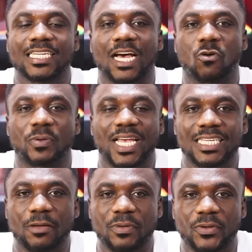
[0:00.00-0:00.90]
na obi
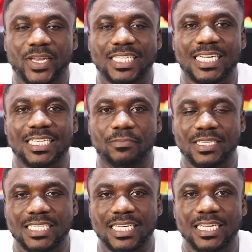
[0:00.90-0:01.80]
anya bi hwen sen anya
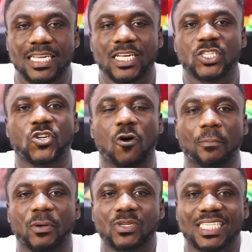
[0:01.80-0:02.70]
bi tie
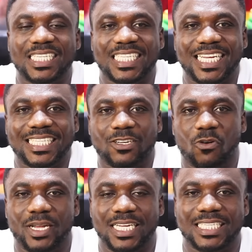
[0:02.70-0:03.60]
drop you decent
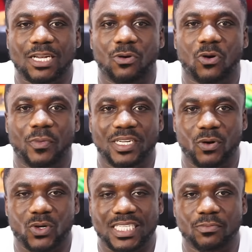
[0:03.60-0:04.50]
comments or comment
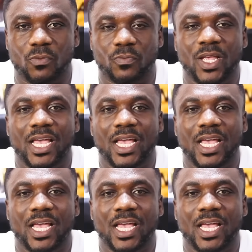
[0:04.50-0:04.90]
box ni mum